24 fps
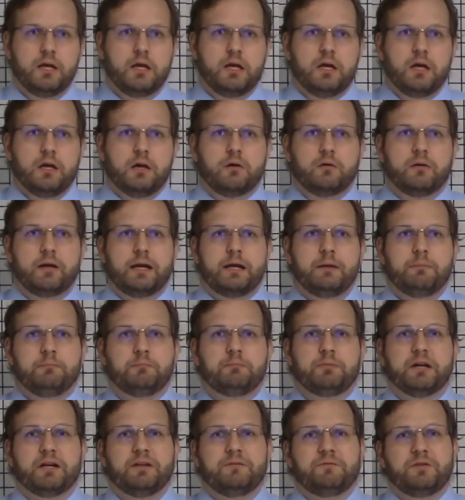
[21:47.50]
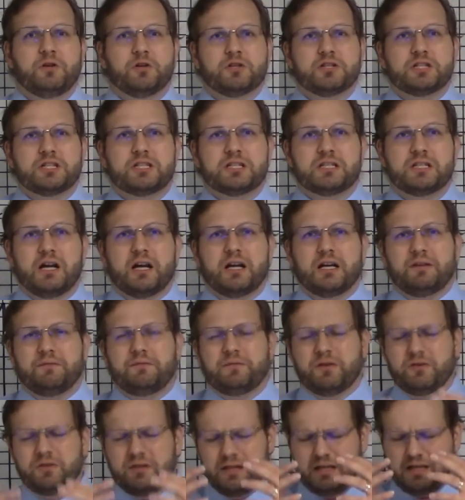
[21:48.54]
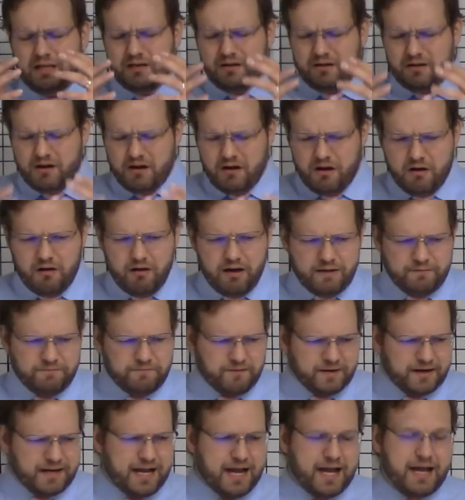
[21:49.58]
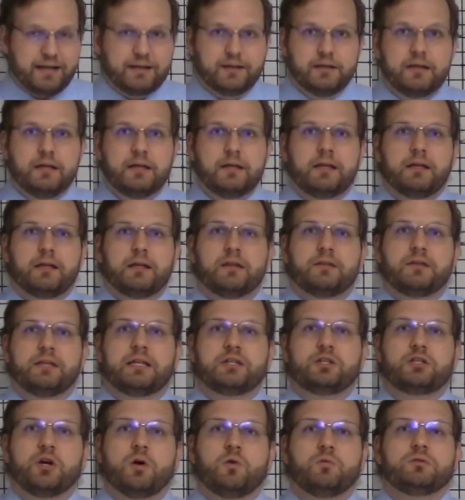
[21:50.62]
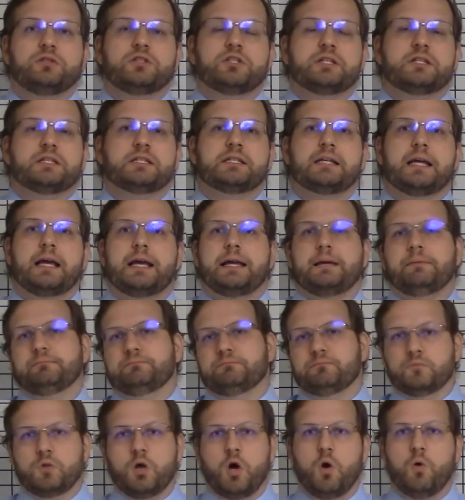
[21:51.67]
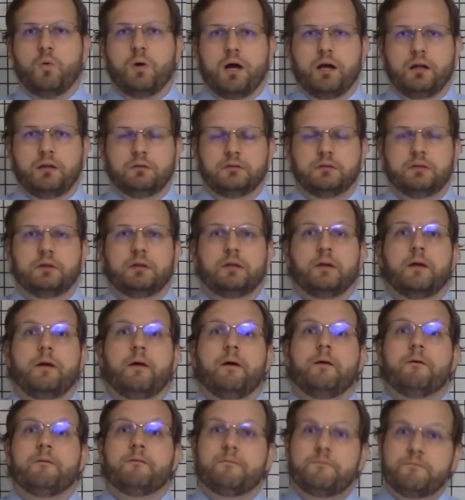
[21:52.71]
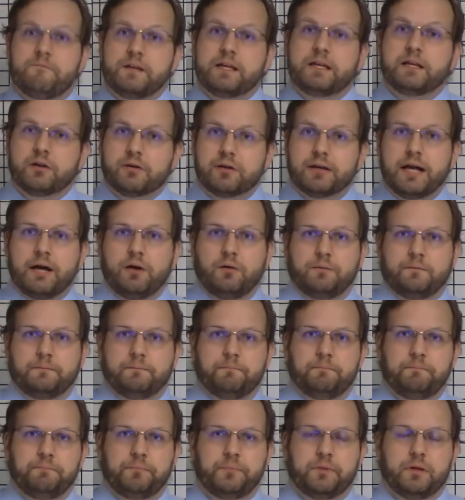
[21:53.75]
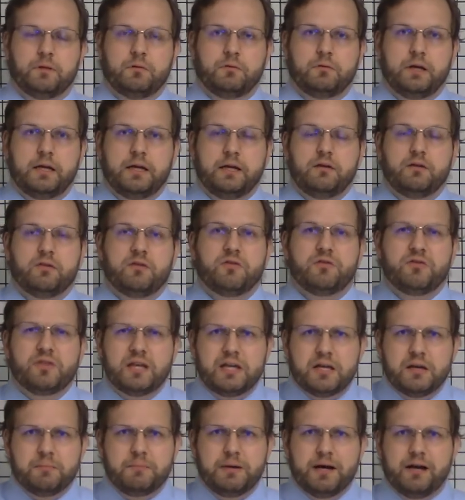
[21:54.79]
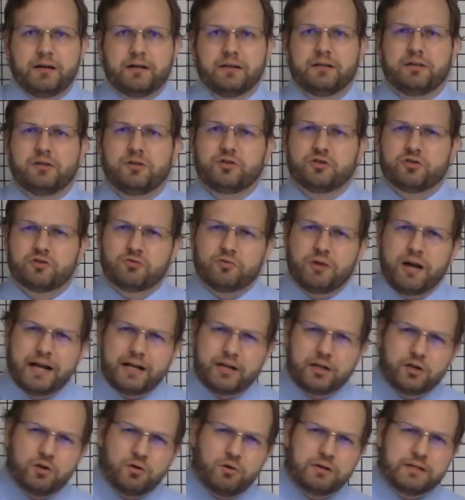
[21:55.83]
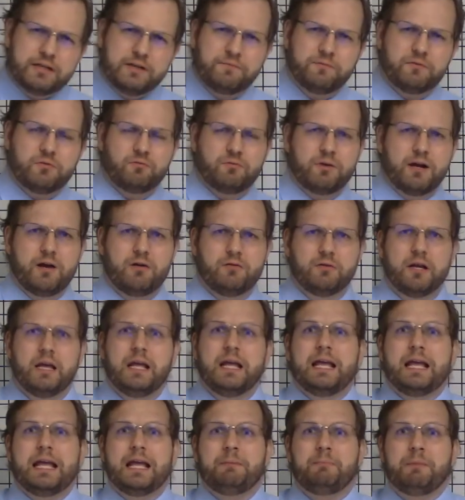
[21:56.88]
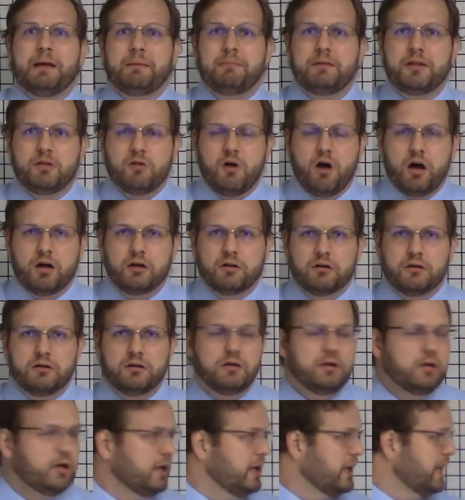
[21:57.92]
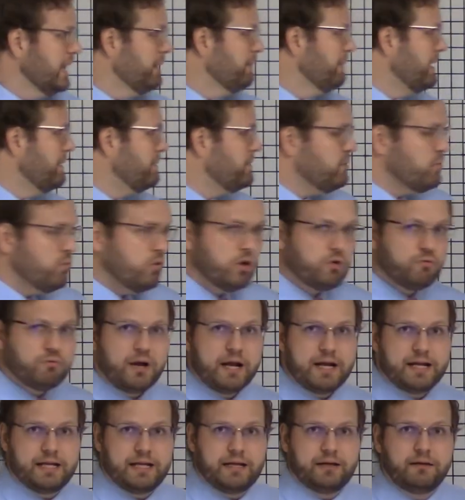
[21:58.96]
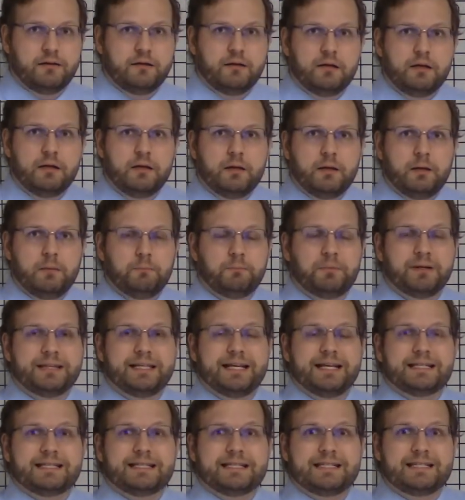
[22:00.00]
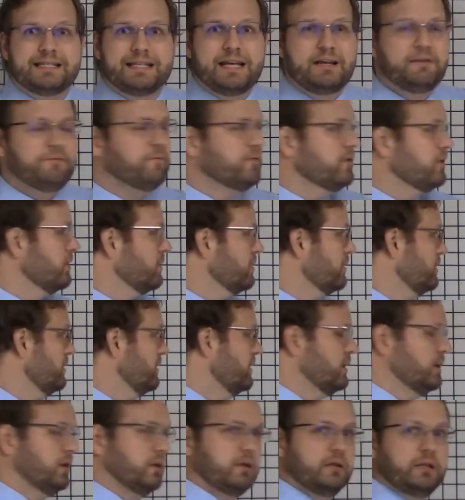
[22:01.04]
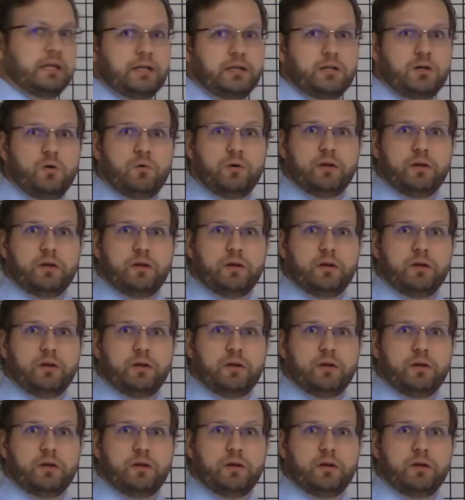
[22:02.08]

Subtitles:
Okay? But if you're stuck, if you're thinking, oh, I forgot, then don't just say, oh well. Figure it out. Okay? Think about it. Try to go a different route. It may be longer, it may be more writing, but that's safer than going